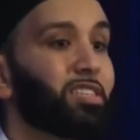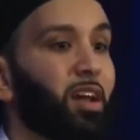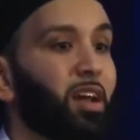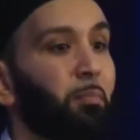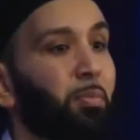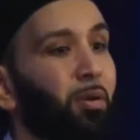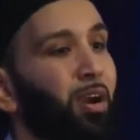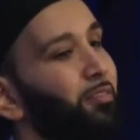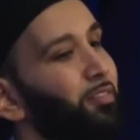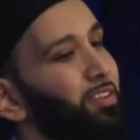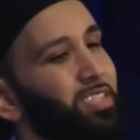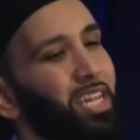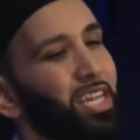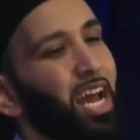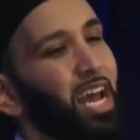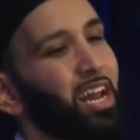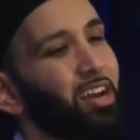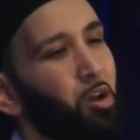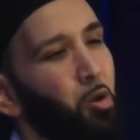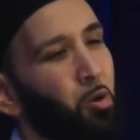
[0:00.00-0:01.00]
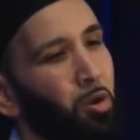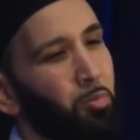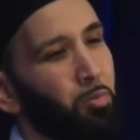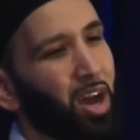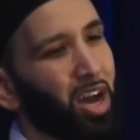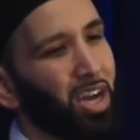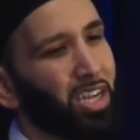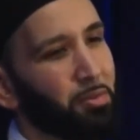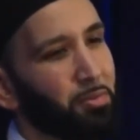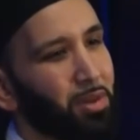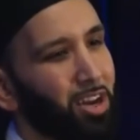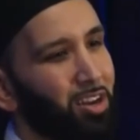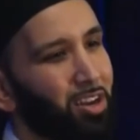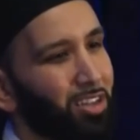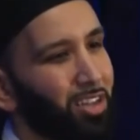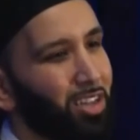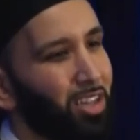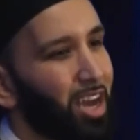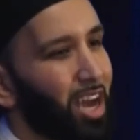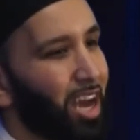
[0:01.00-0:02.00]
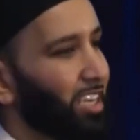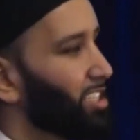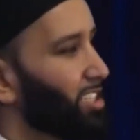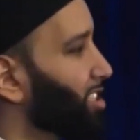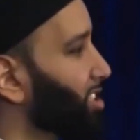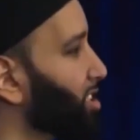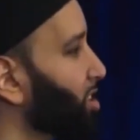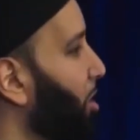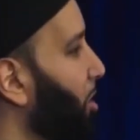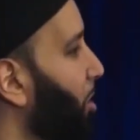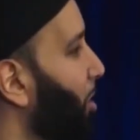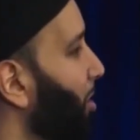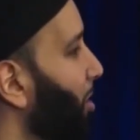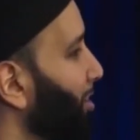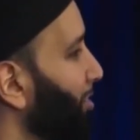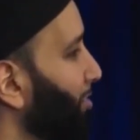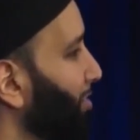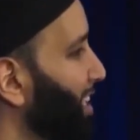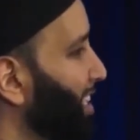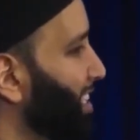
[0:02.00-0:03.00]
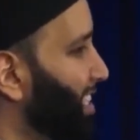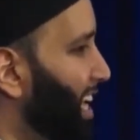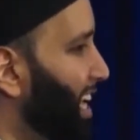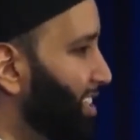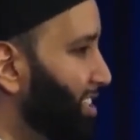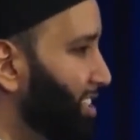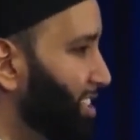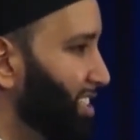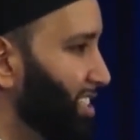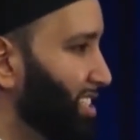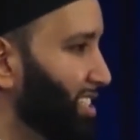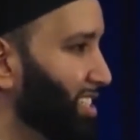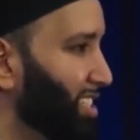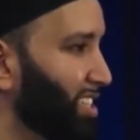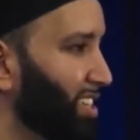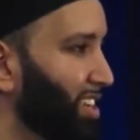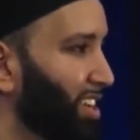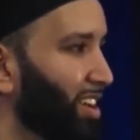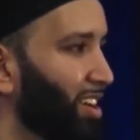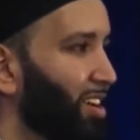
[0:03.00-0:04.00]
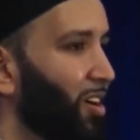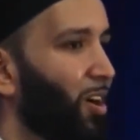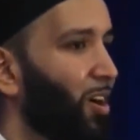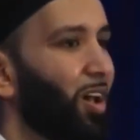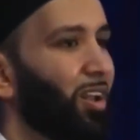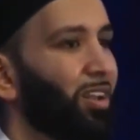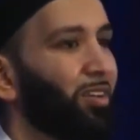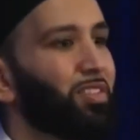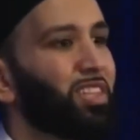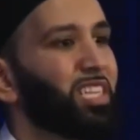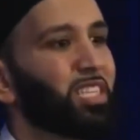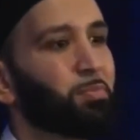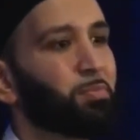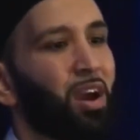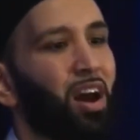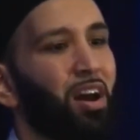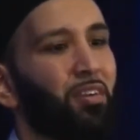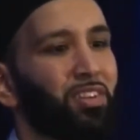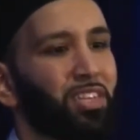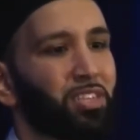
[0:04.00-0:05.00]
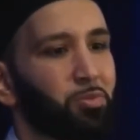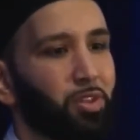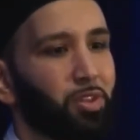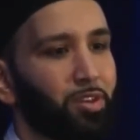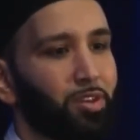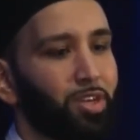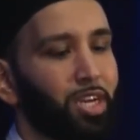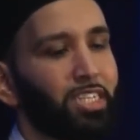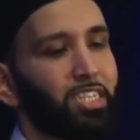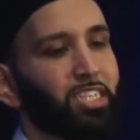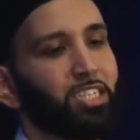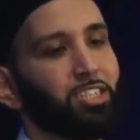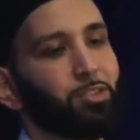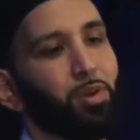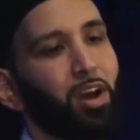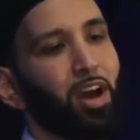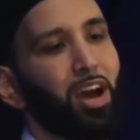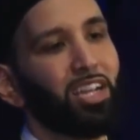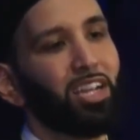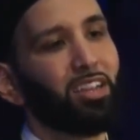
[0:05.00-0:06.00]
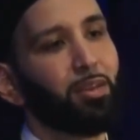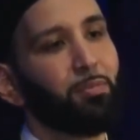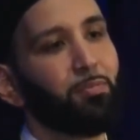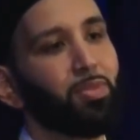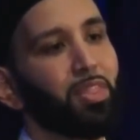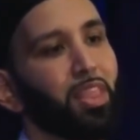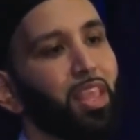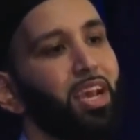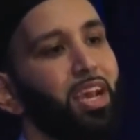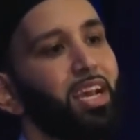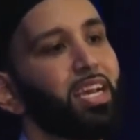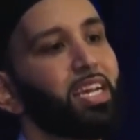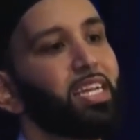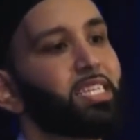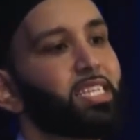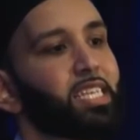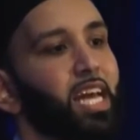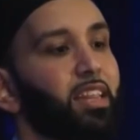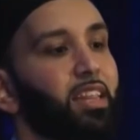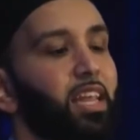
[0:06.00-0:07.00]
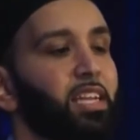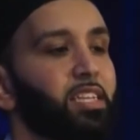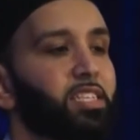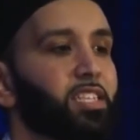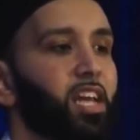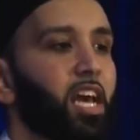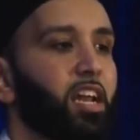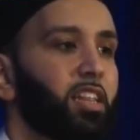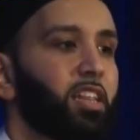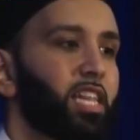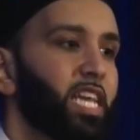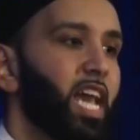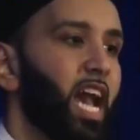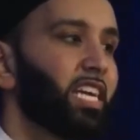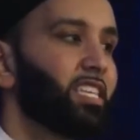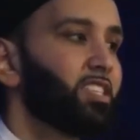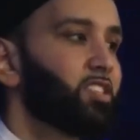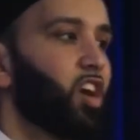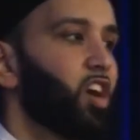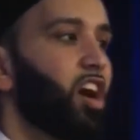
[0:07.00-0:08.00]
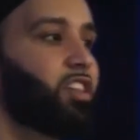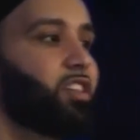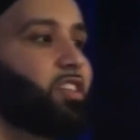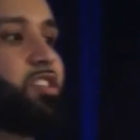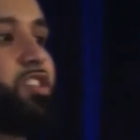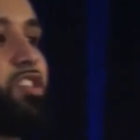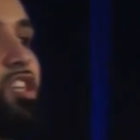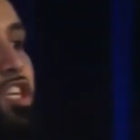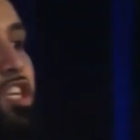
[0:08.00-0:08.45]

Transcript: some prophets that had no one behind them at all. I just saw all of these nations, all of these prophets with their nations behind them. He said, then suddenly I saw this